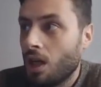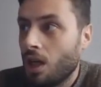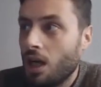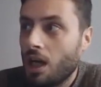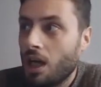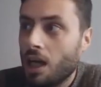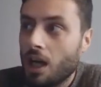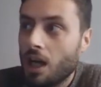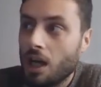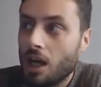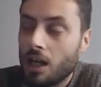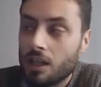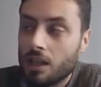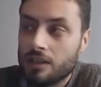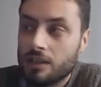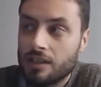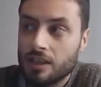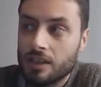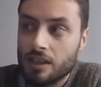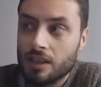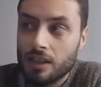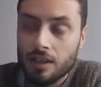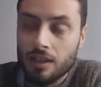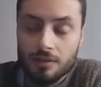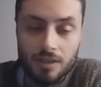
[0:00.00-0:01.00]

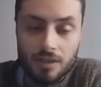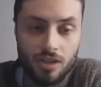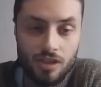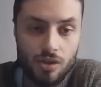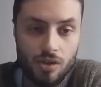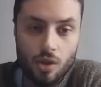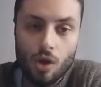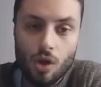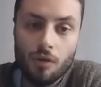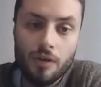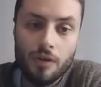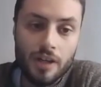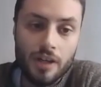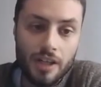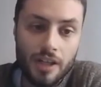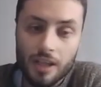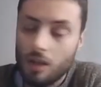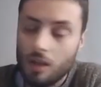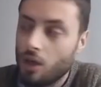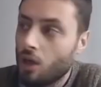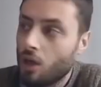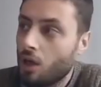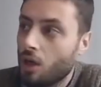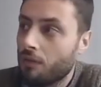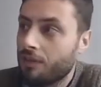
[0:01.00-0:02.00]
the discovery
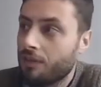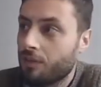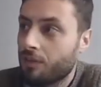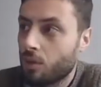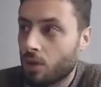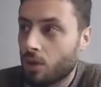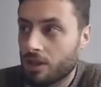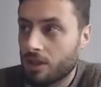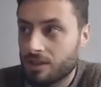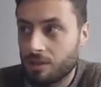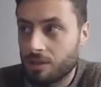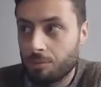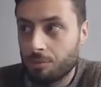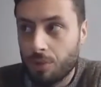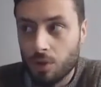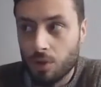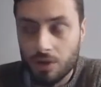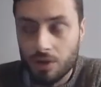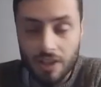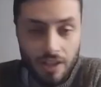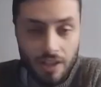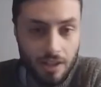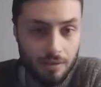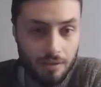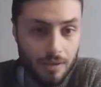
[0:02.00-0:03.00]
of fluorescent
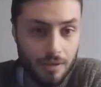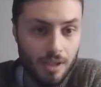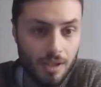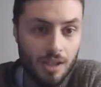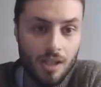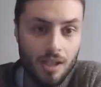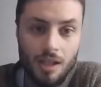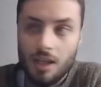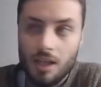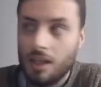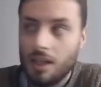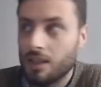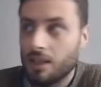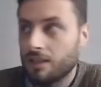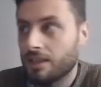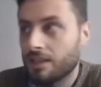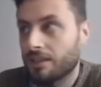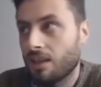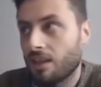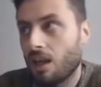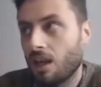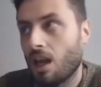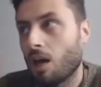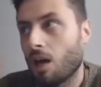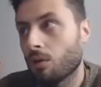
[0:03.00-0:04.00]
protein
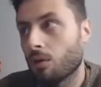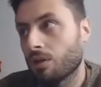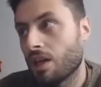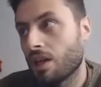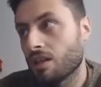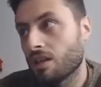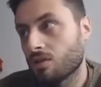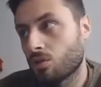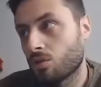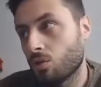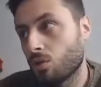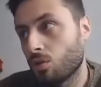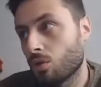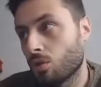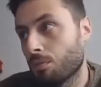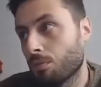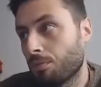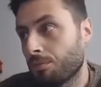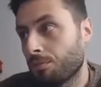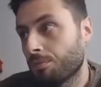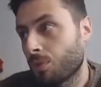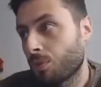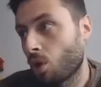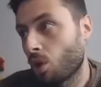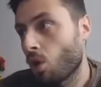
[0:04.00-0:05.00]
that allowed us to
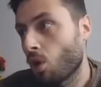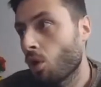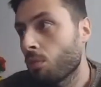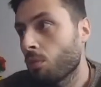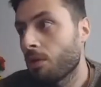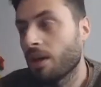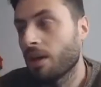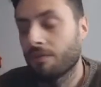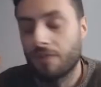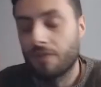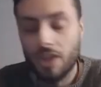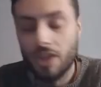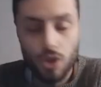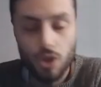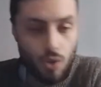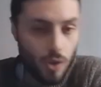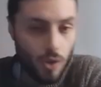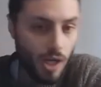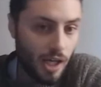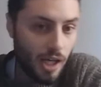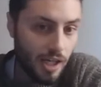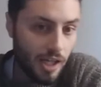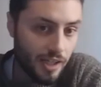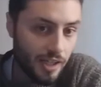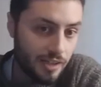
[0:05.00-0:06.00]
probe and
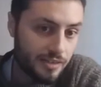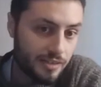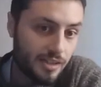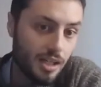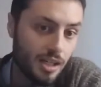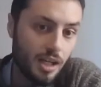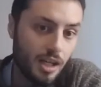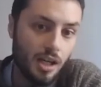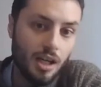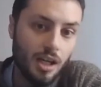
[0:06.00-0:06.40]
visualize